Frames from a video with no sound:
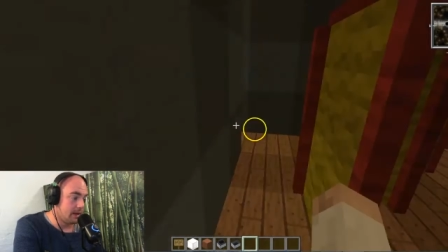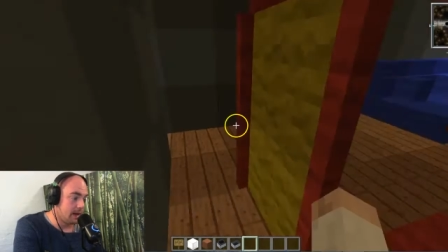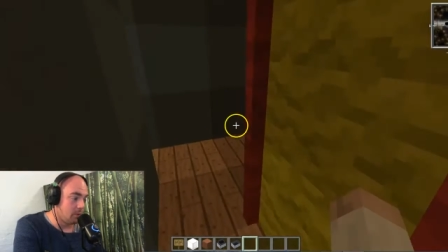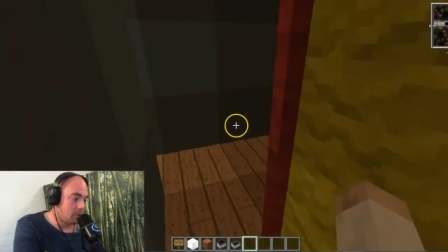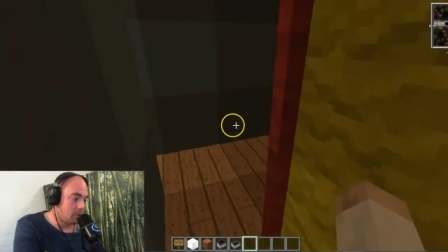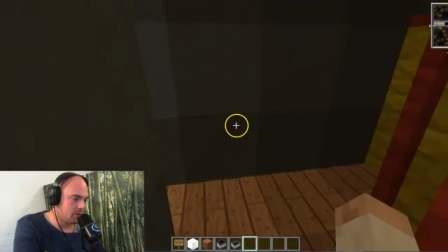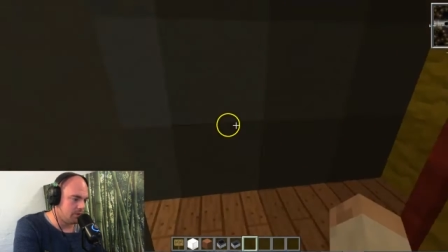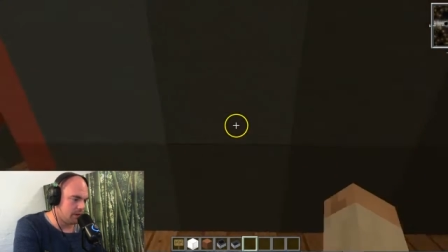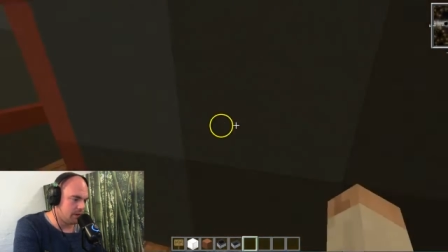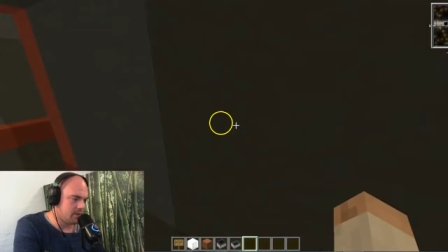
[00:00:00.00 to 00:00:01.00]
I wonder
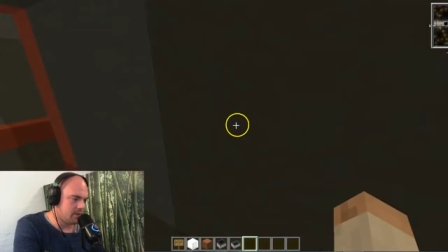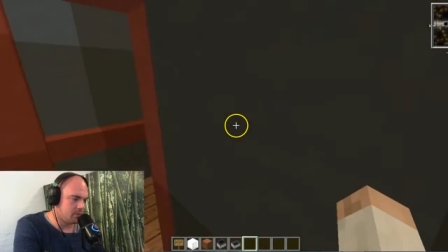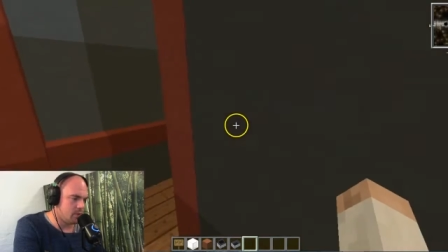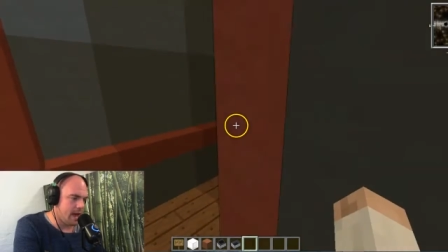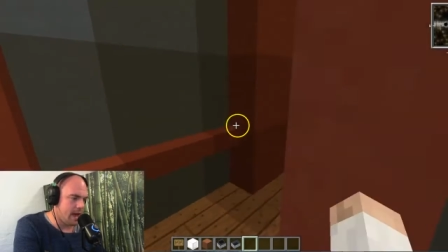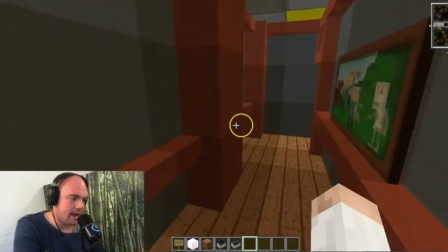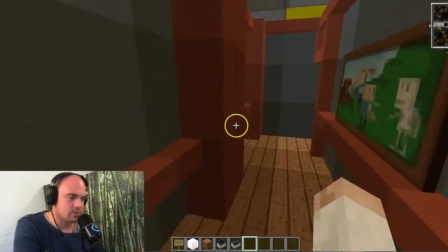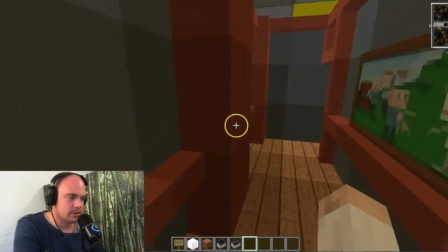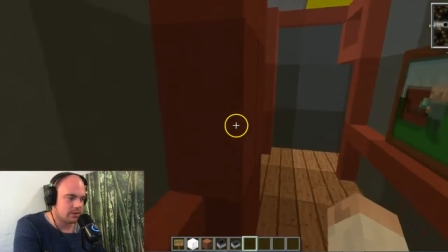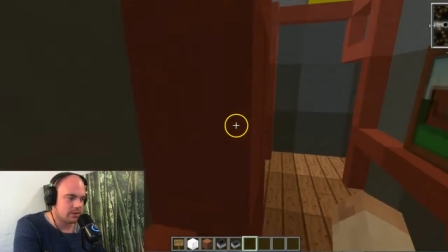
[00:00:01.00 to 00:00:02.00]
if that trapdoor
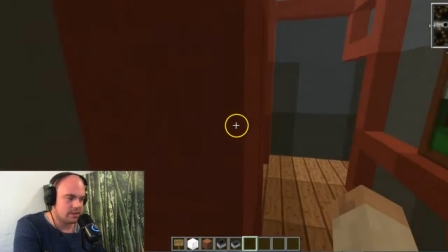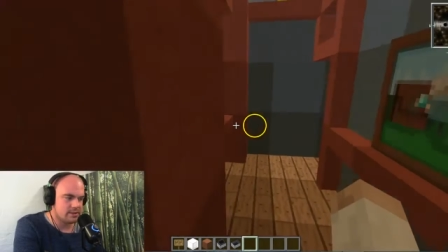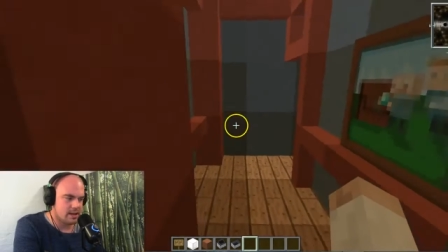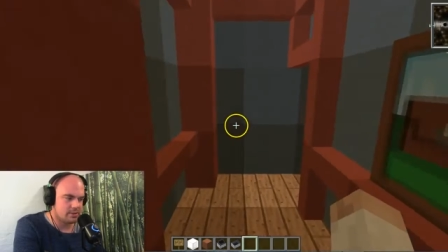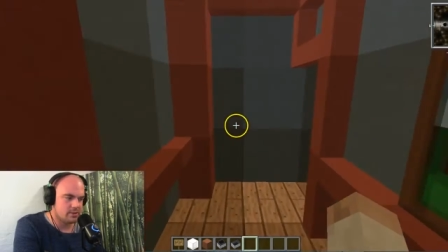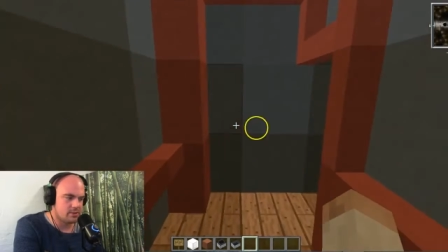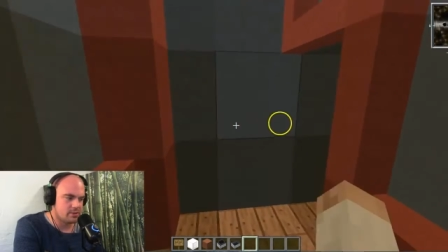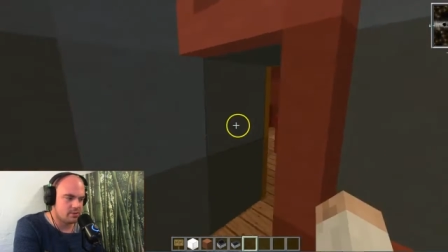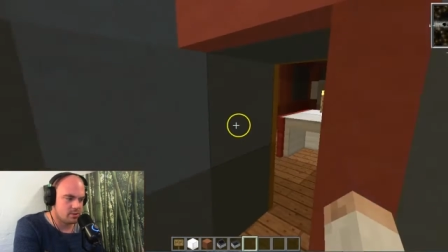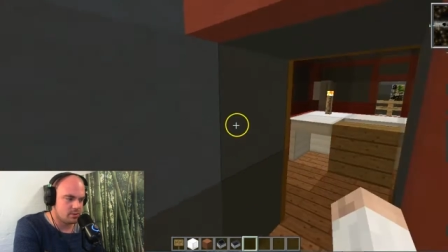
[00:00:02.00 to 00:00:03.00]
actually leads down to
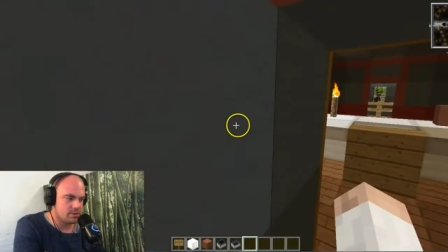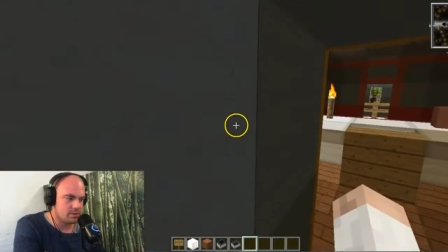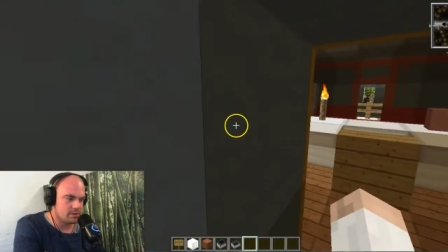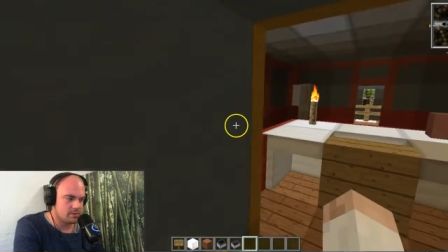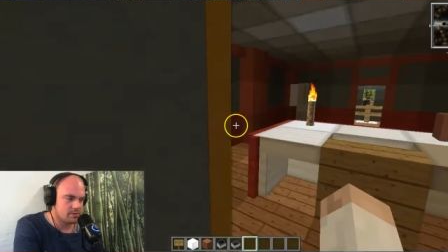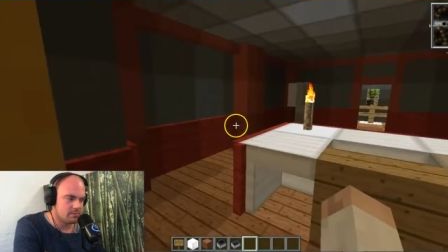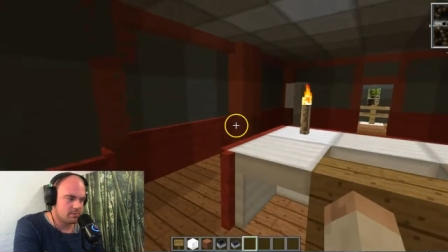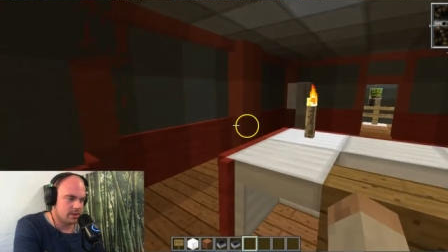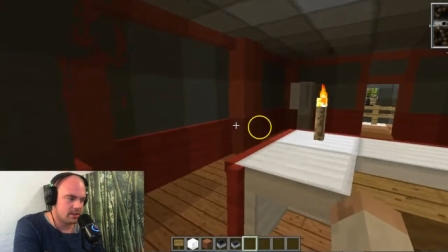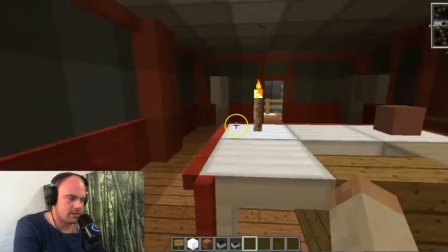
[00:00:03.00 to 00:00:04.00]
the sewers,
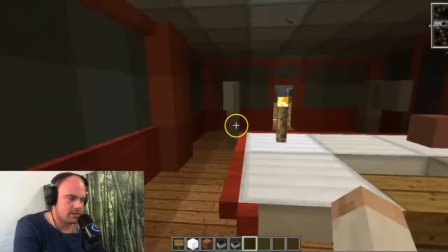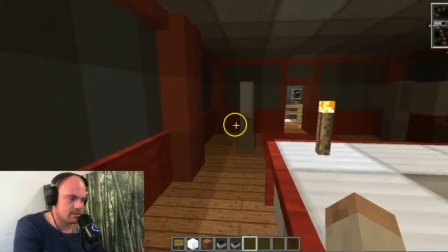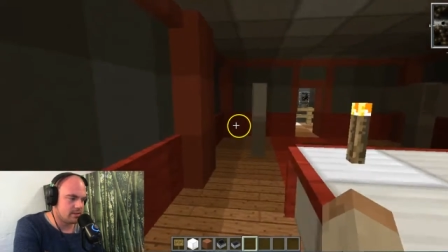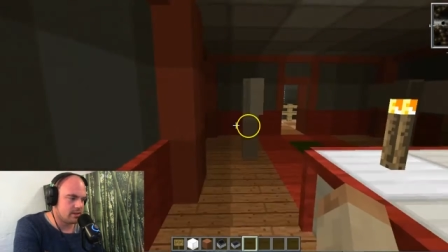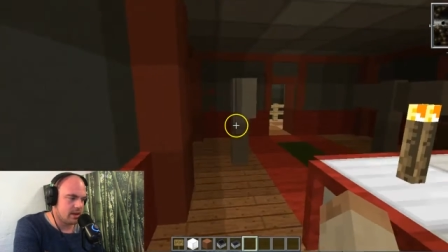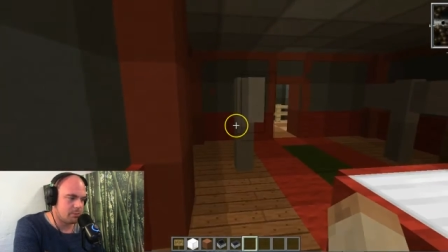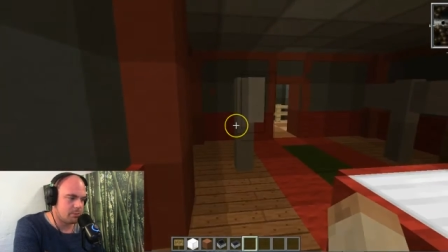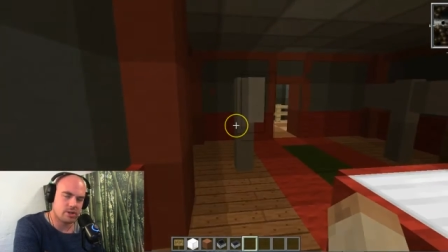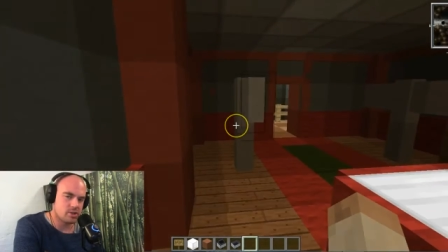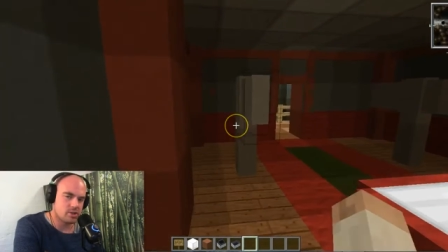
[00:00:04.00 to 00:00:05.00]
like it does in the game.
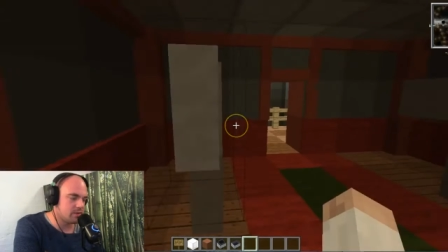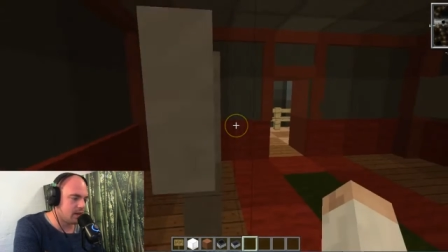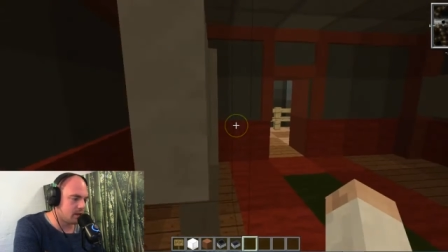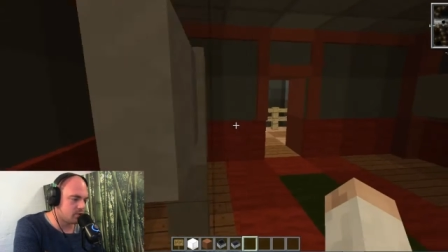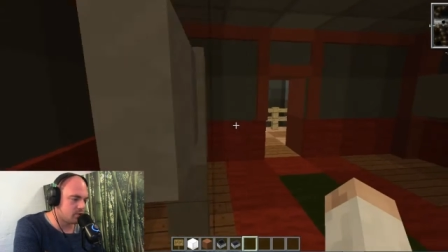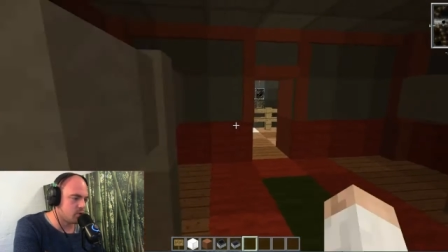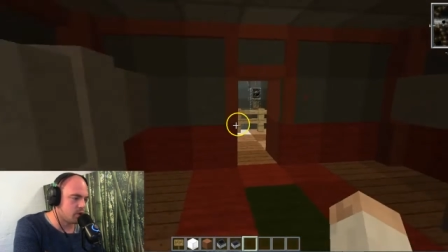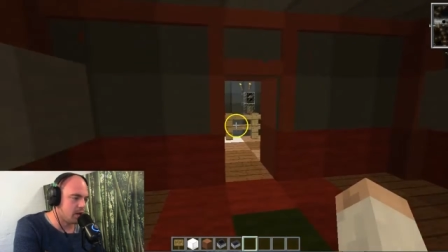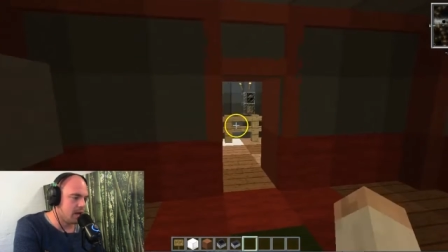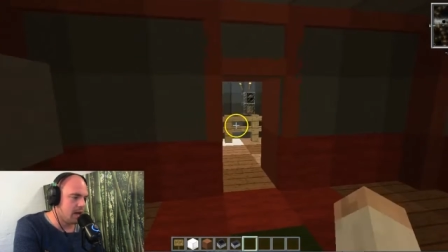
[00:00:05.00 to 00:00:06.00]
We're gonna check that out soon.